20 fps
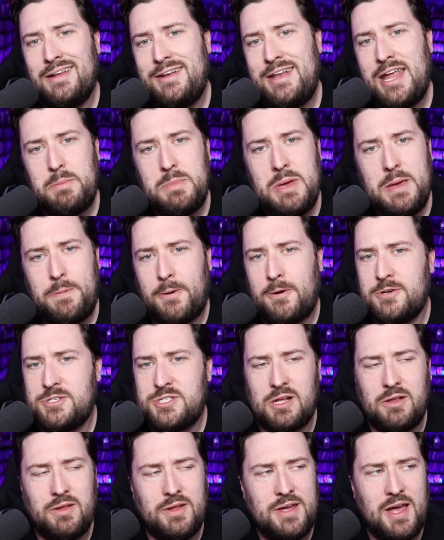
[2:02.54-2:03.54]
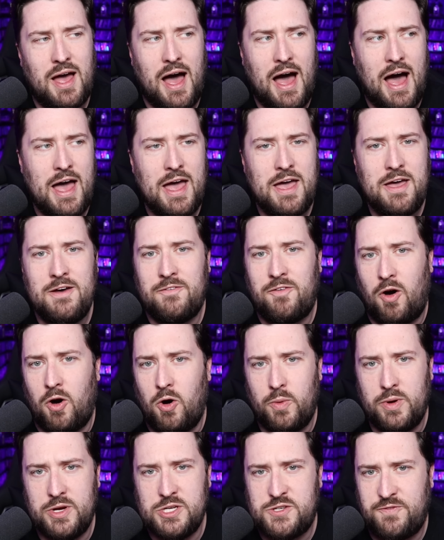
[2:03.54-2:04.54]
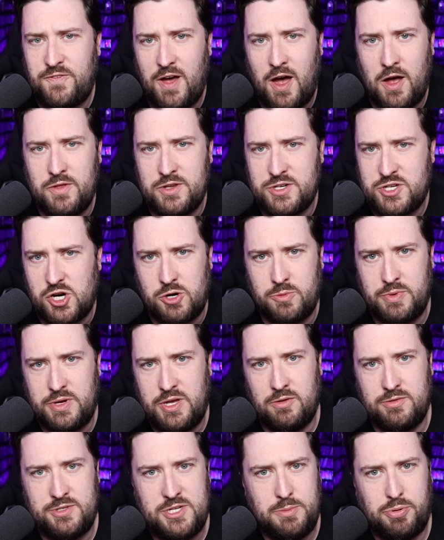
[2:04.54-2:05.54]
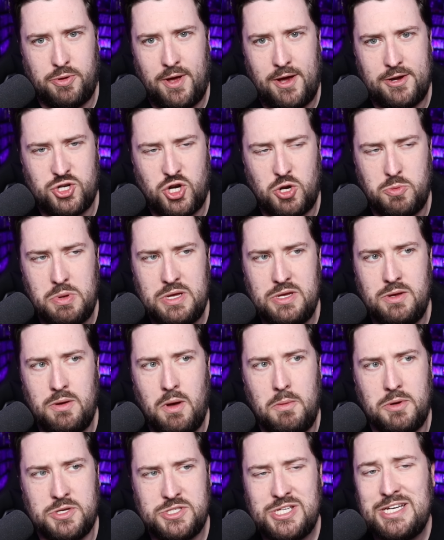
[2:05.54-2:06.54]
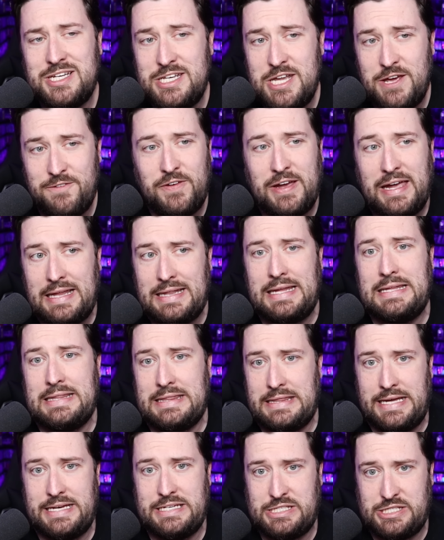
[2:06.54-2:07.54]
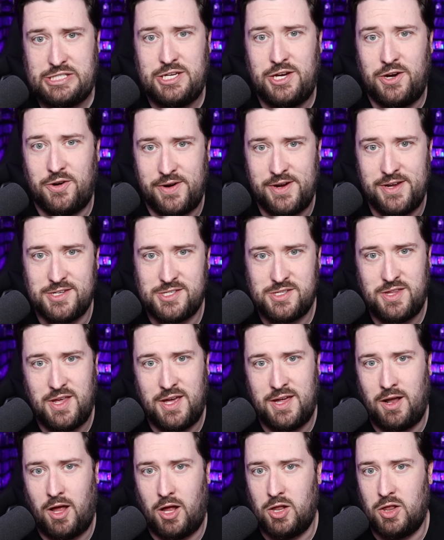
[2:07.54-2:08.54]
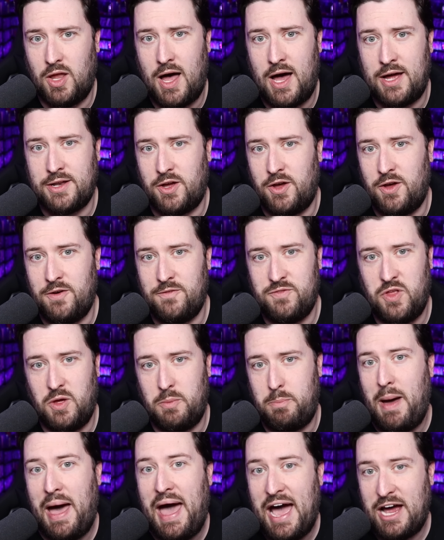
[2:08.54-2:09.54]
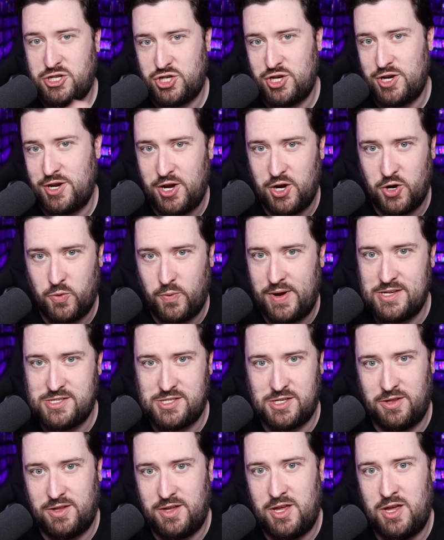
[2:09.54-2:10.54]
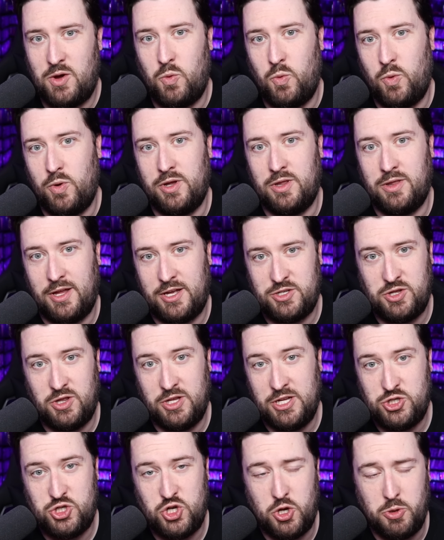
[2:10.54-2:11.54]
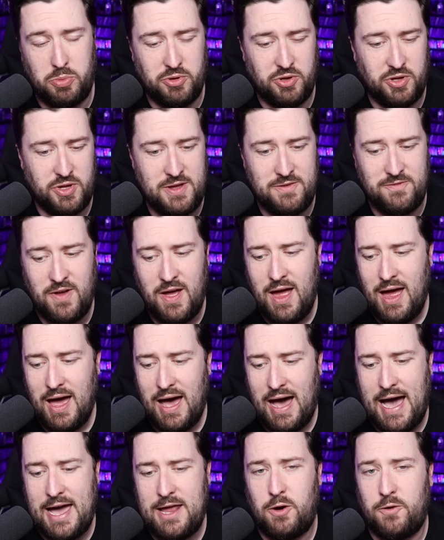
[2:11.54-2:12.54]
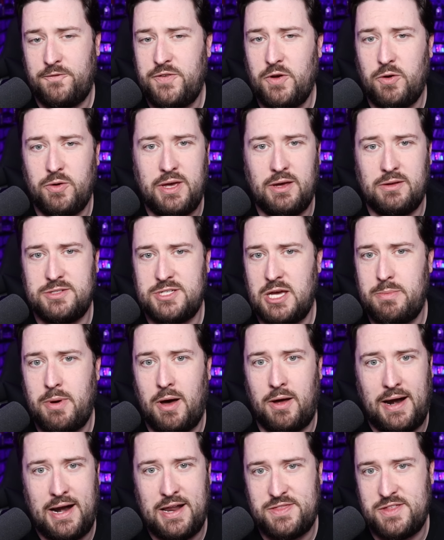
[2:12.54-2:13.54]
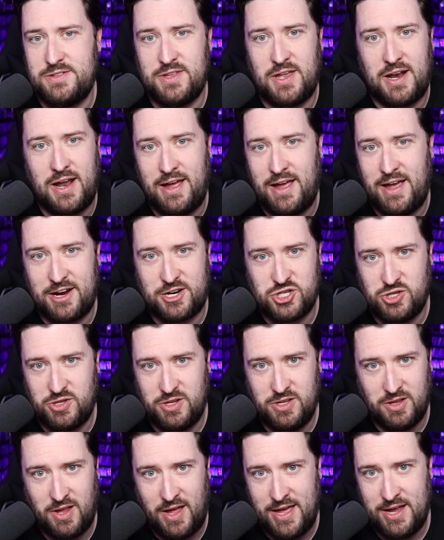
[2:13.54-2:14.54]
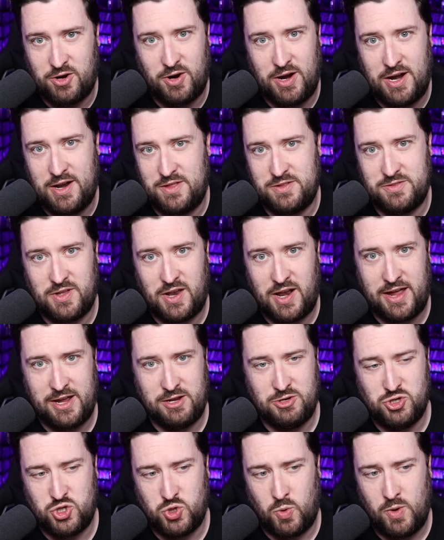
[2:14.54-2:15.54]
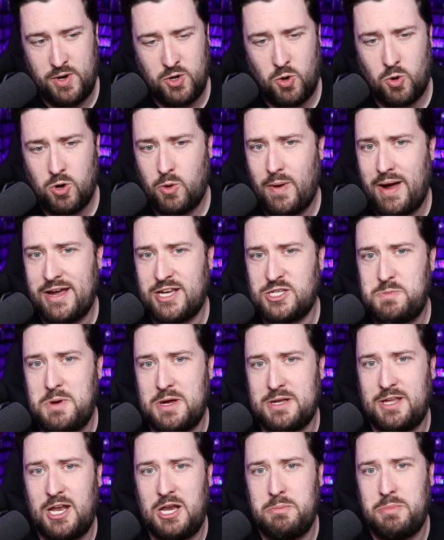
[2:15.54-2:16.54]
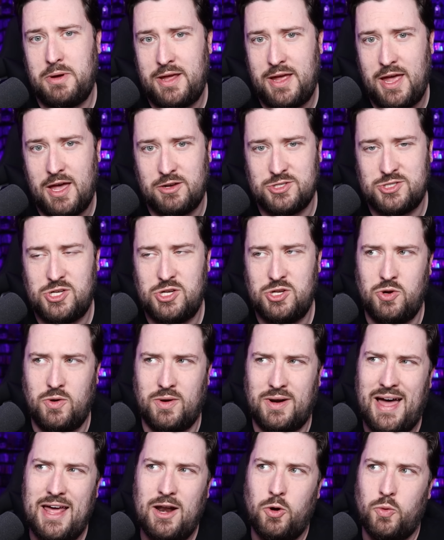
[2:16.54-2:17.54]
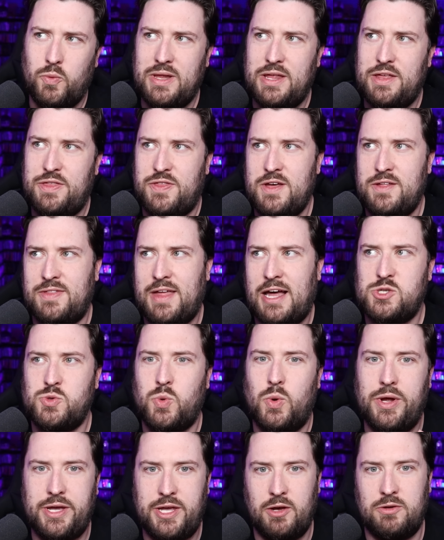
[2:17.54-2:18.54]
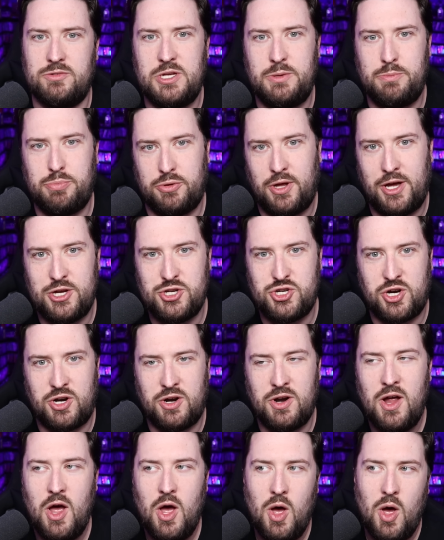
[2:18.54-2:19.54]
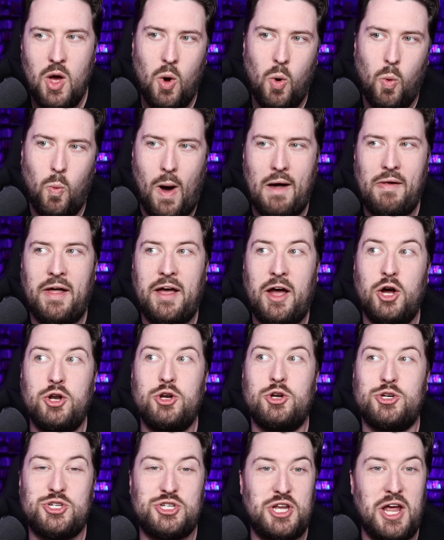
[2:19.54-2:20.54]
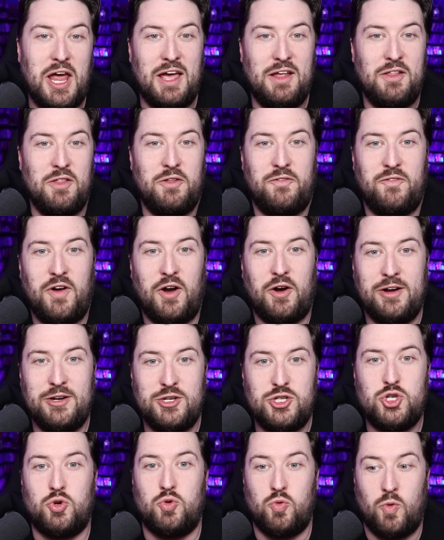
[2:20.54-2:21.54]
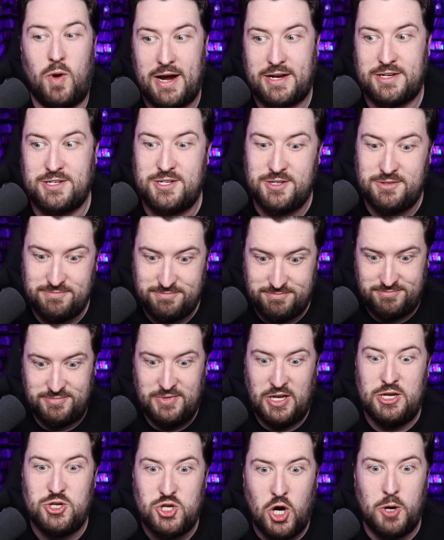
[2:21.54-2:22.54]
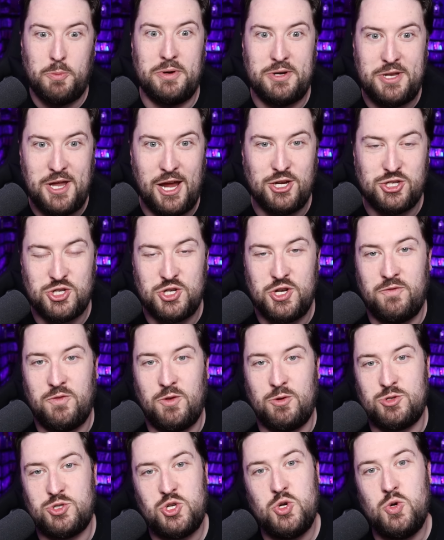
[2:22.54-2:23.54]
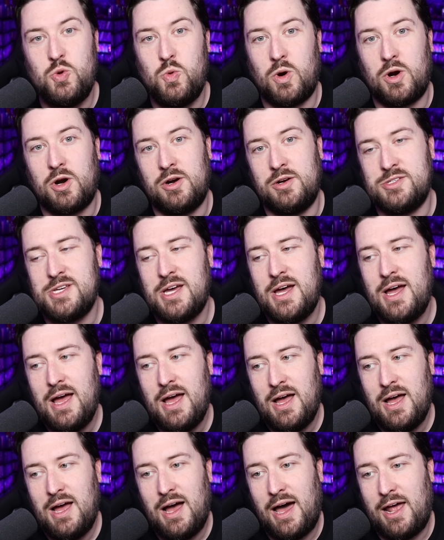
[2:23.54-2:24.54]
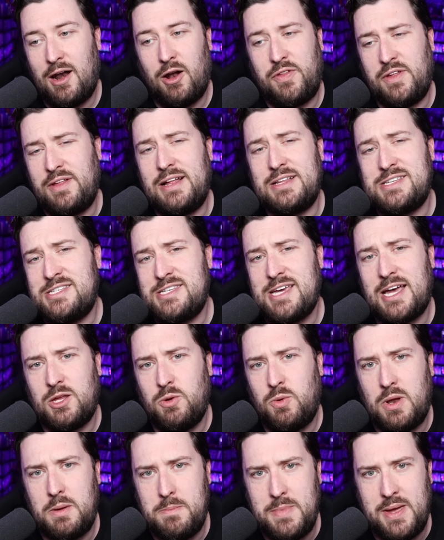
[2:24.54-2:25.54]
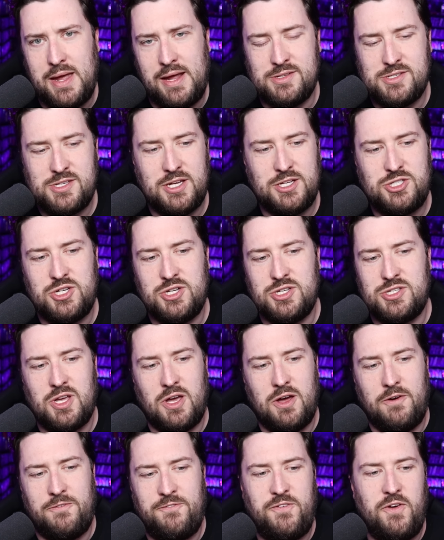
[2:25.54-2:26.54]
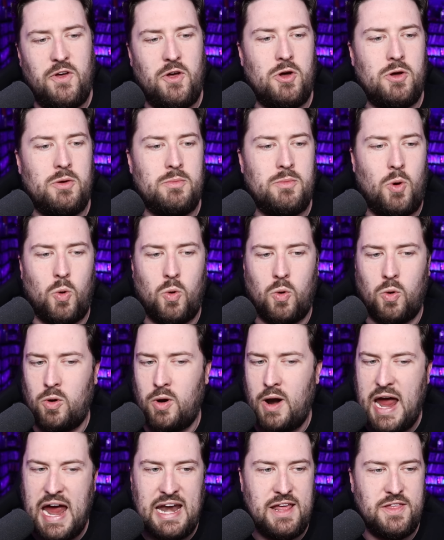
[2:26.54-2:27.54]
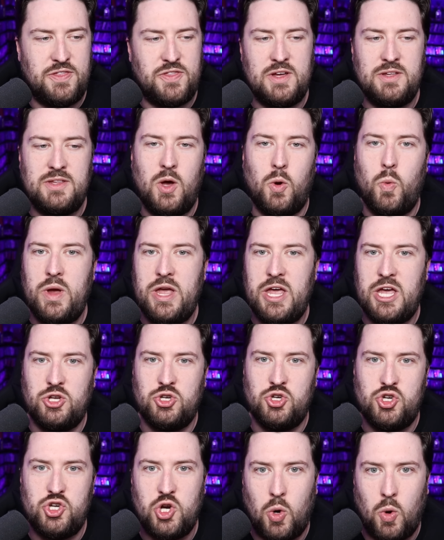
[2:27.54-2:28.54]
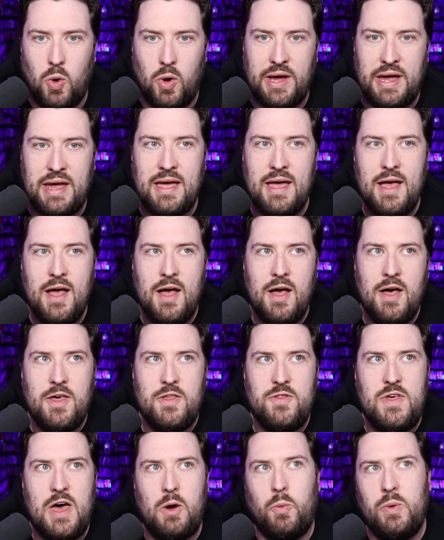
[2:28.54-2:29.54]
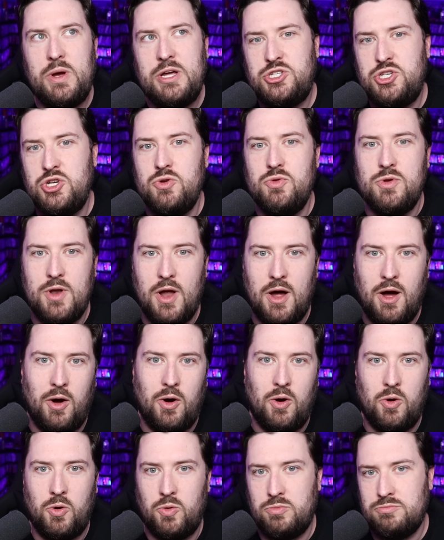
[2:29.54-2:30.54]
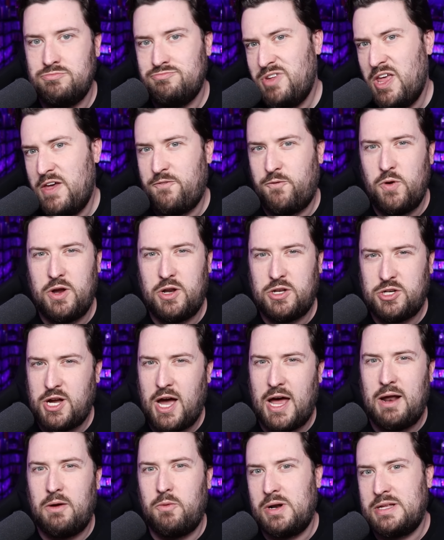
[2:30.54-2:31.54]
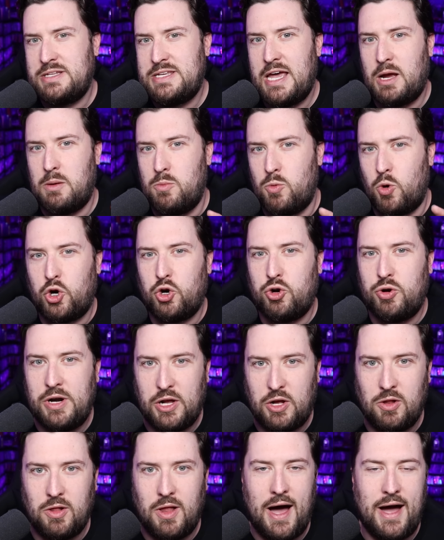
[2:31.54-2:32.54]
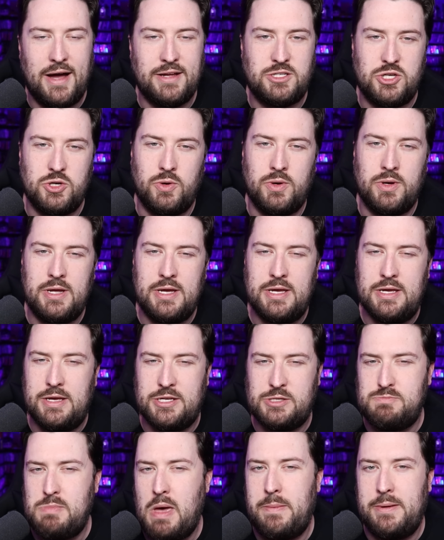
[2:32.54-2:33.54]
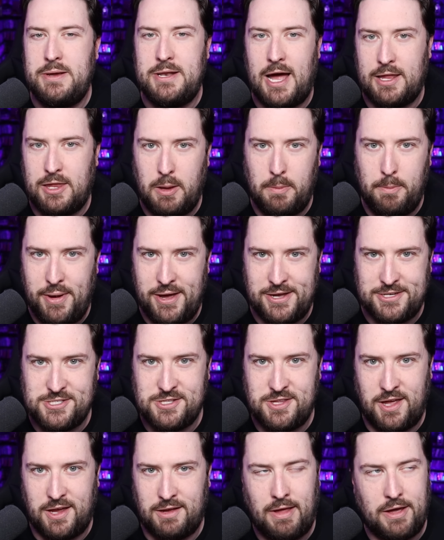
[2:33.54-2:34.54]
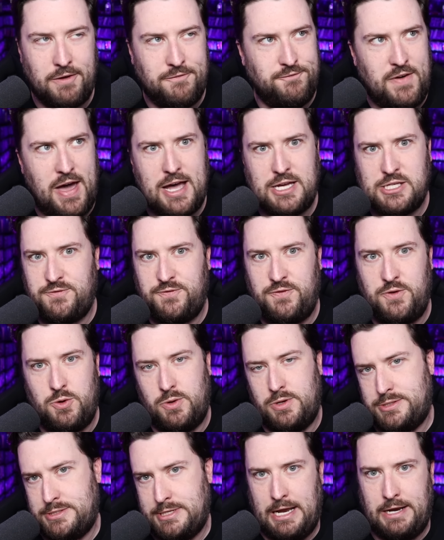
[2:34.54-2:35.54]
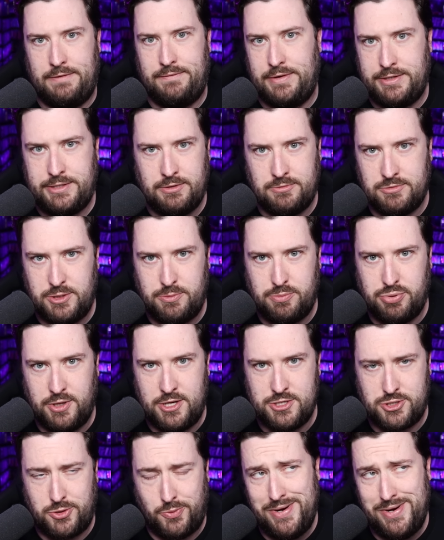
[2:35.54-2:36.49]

Now, me personally, I have always found the term guilty pleasure to be significantly less serious than a lot of the passion here recently would lead, lead you to believe. I don't feel guilty about anything that I actually like or anything that I enjoy, nor do I expect anybody else to do. And I don't really think that's what guilty pleasure, while I understand the very direct interpretation of those two words, I don't think that's exactly what it means. It's just a film or anything that we enjoy that we do know if we kind of want to take a more critical eye to it is maybe not the best thing. Like fast food is kind of a guilty pleasure.